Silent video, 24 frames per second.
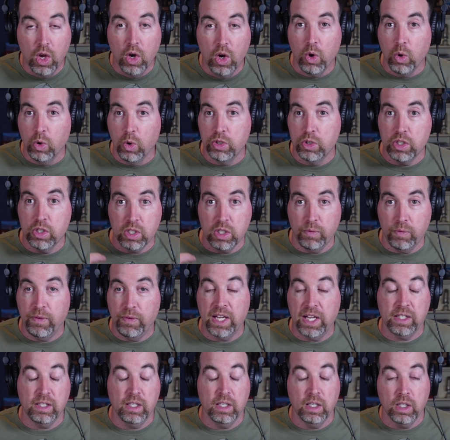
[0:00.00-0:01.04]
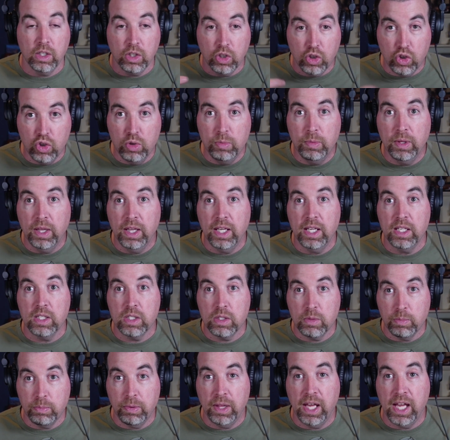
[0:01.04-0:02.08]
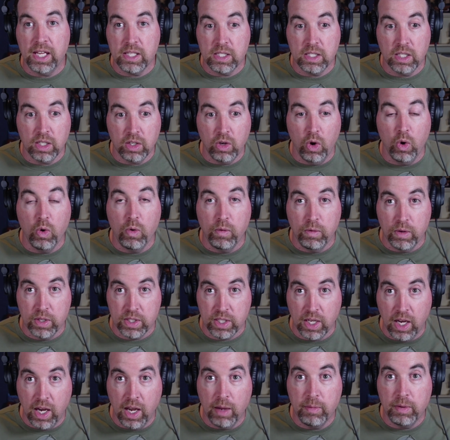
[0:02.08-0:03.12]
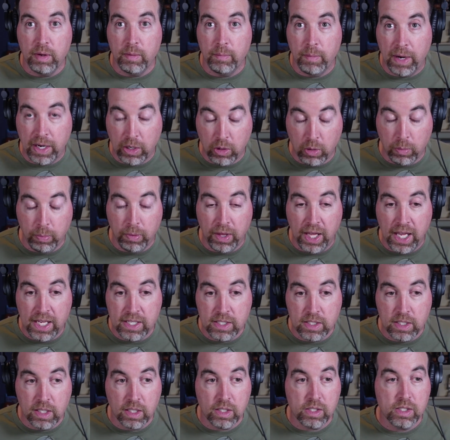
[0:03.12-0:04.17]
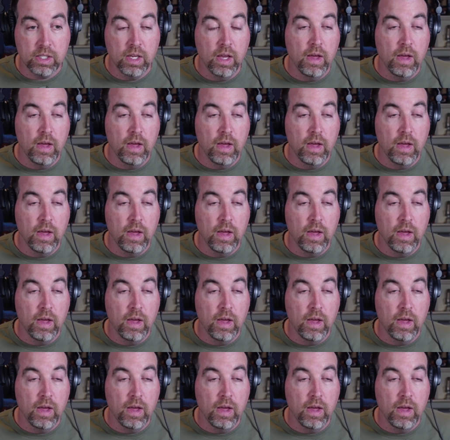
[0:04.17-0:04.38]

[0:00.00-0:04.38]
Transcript: or just the fact that it accumulates plastic over time in microplastics.